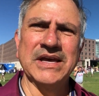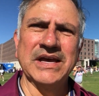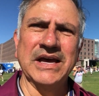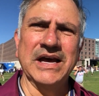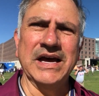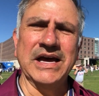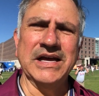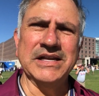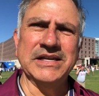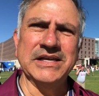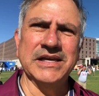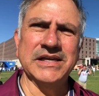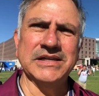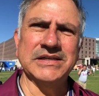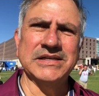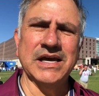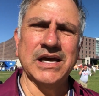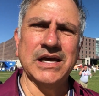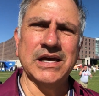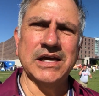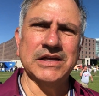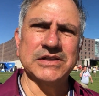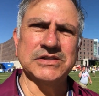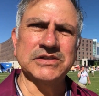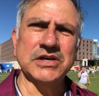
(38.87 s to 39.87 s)
I did
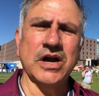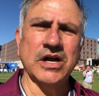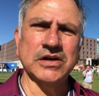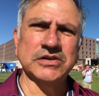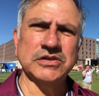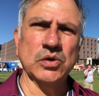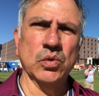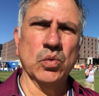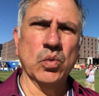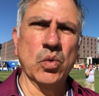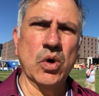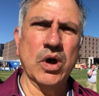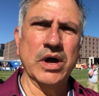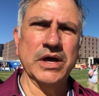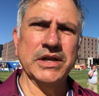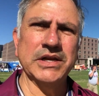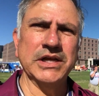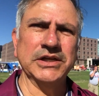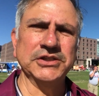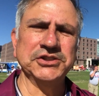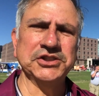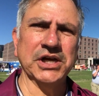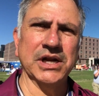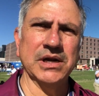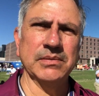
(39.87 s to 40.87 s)
uh, talk to one uh,
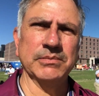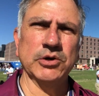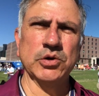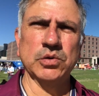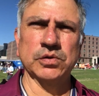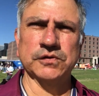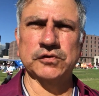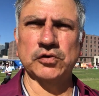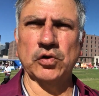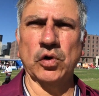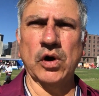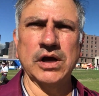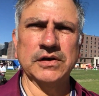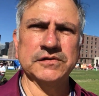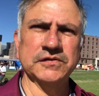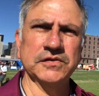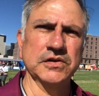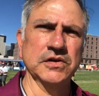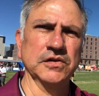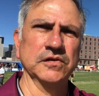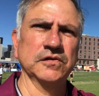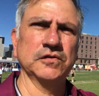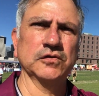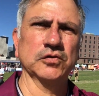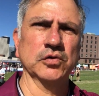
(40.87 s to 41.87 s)
gentleman who was crossing
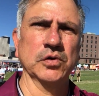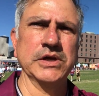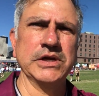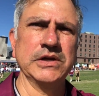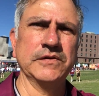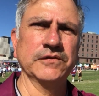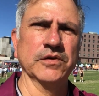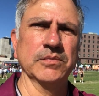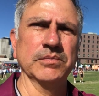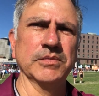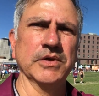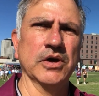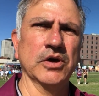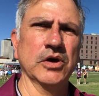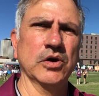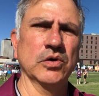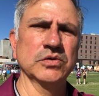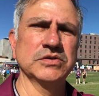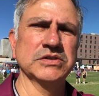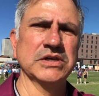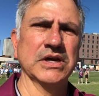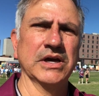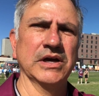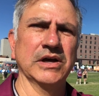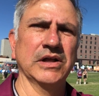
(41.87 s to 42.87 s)
the street from the
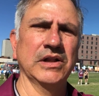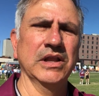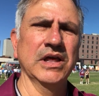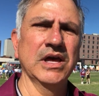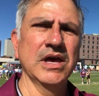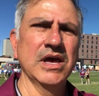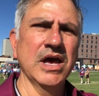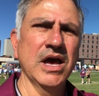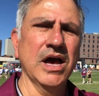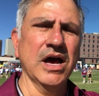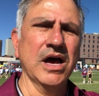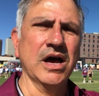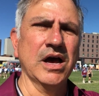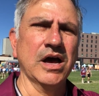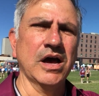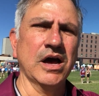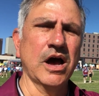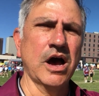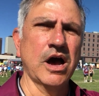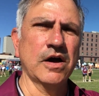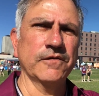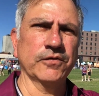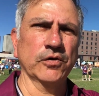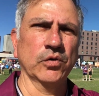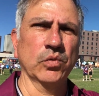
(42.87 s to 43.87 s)
hotel uh,
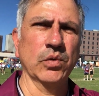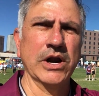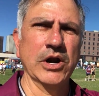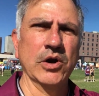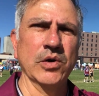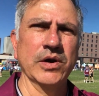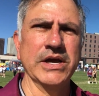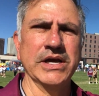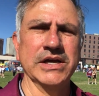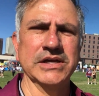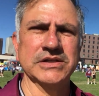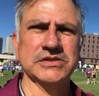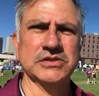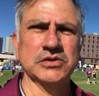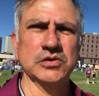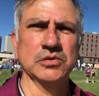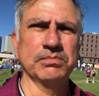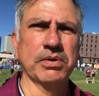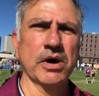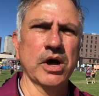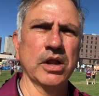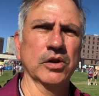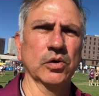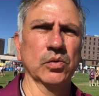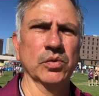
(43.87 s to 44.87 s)
off Auraria to
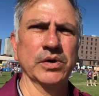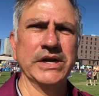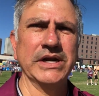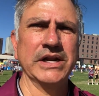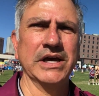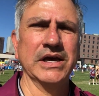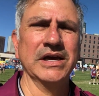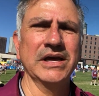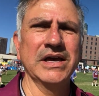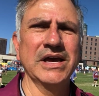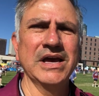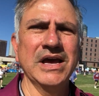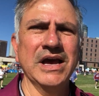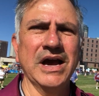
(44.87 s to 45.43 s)
Ball Arena.